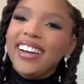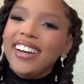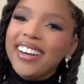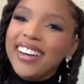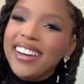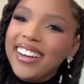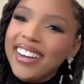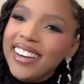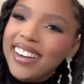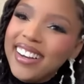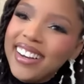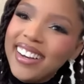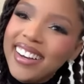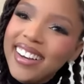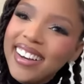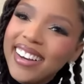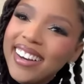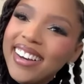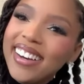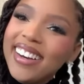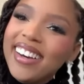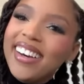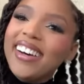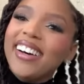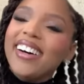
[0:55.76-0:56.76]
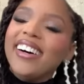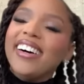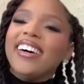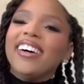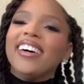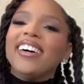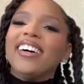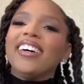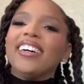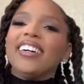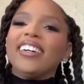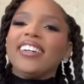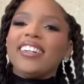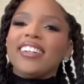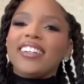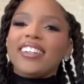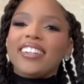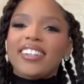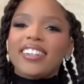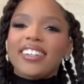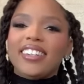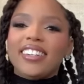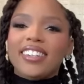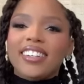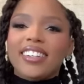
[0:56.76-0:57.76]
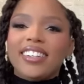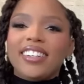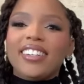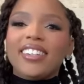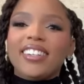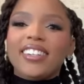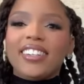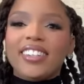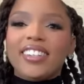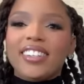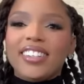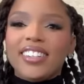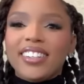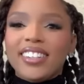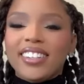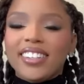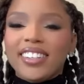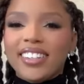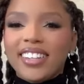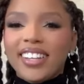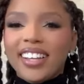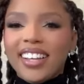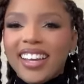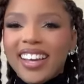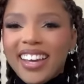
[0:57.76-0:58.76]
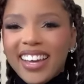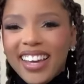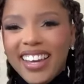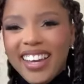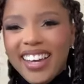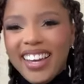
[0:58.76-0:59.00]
The person shown says nothing.